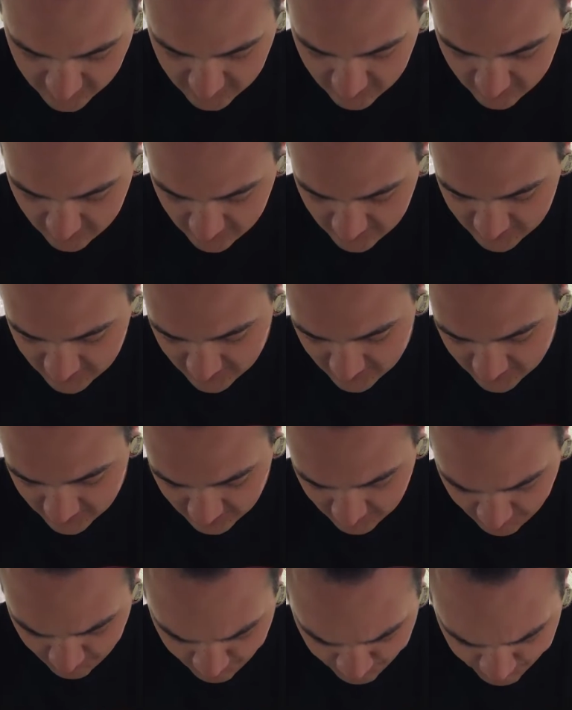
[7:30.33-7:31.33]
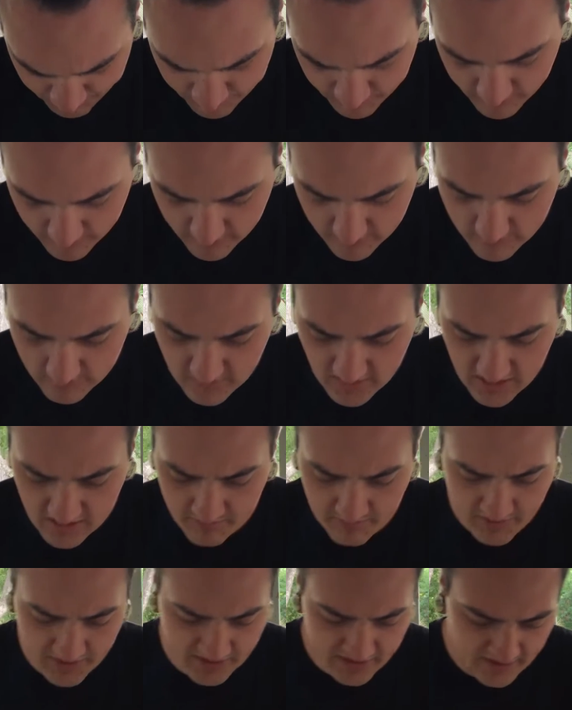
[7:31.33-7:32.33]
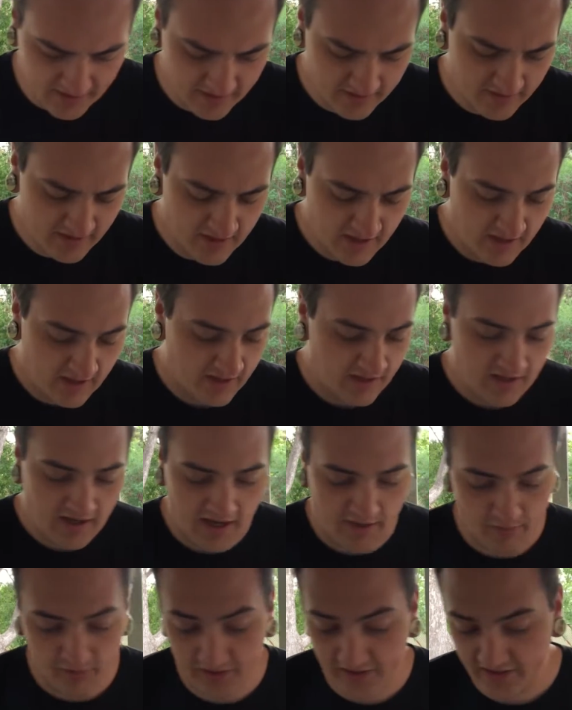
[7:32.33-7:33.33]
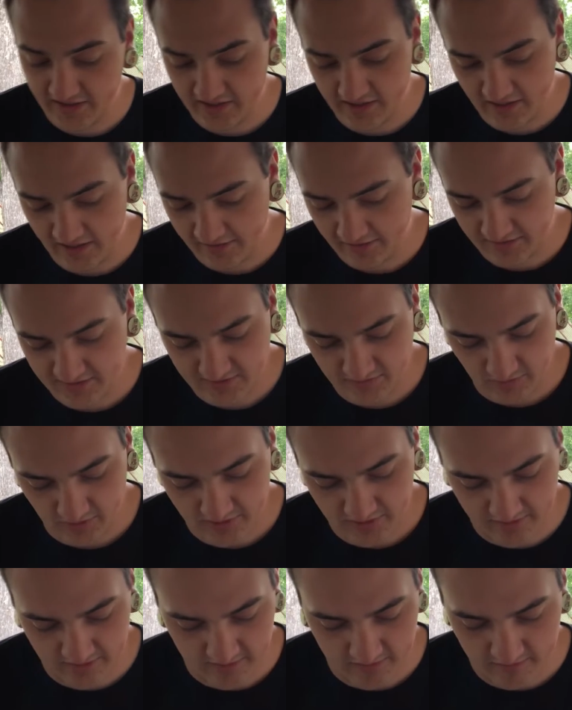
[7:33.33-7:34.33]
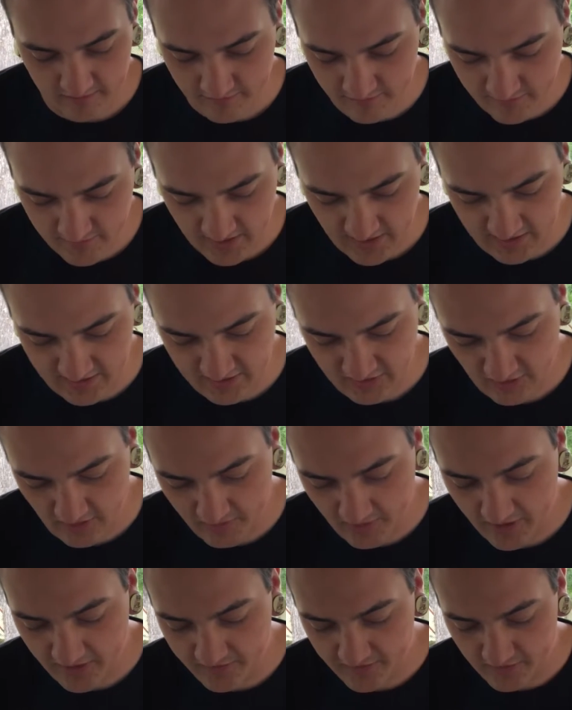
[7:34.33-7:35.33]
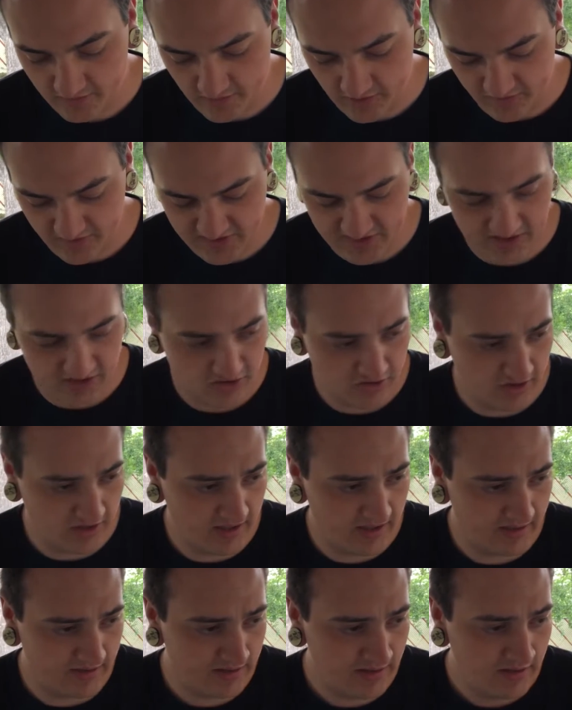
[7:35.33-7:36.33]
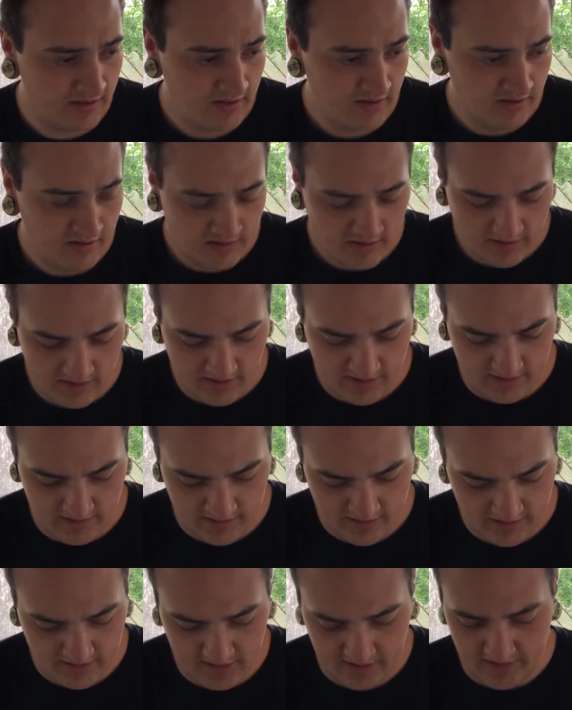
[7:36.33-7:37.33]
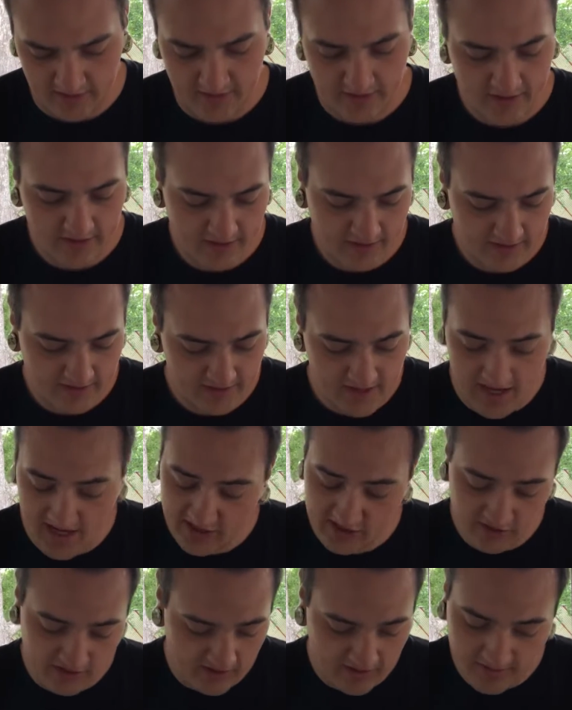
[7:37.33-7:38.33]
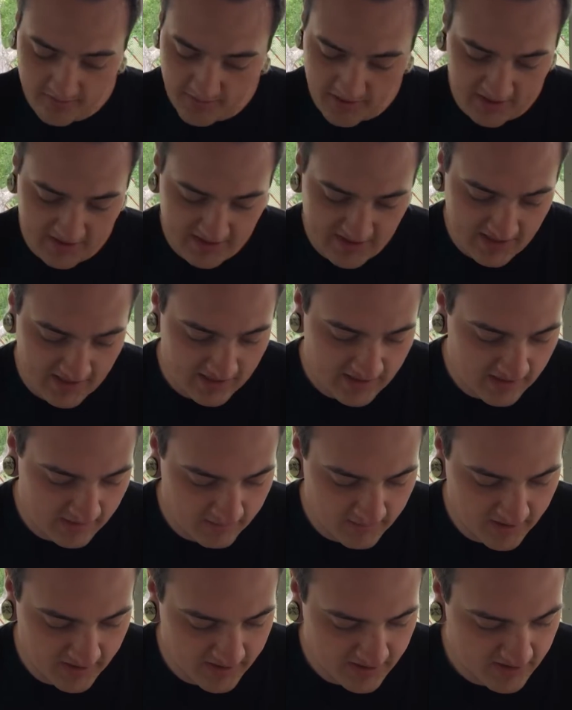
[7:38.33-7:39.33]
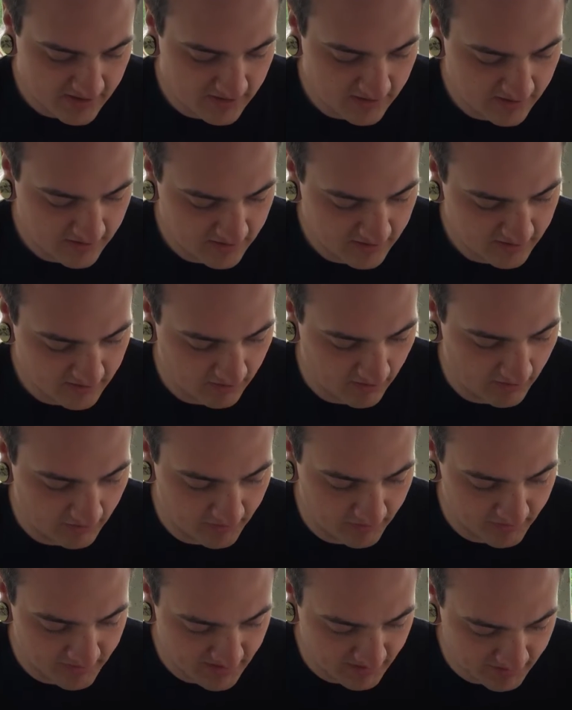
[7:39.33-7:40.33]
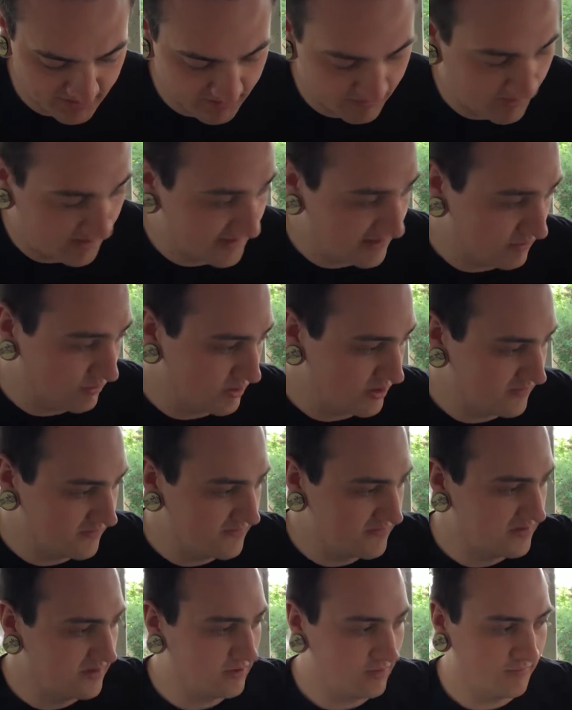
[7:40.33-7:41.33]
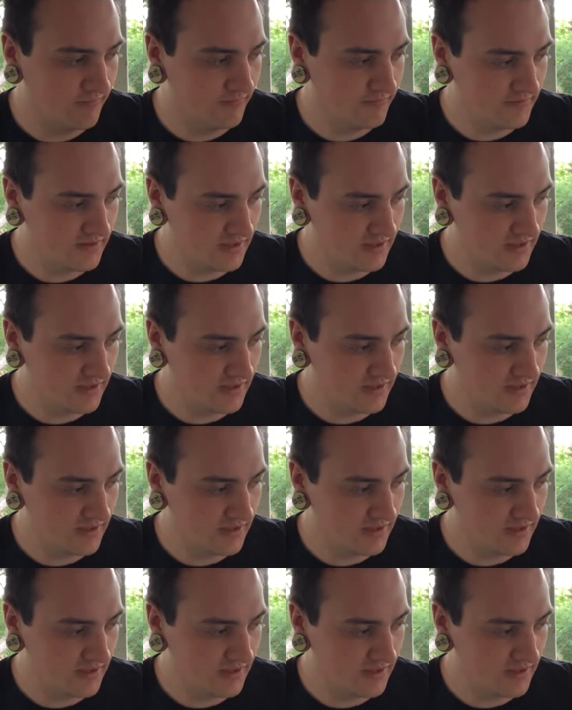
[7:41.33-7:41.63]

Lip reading: these releases. But I wanted to get at least one of them, and so I brought a few movies to trade, and they actually ended up not taking much, so I only was able to buy the one film.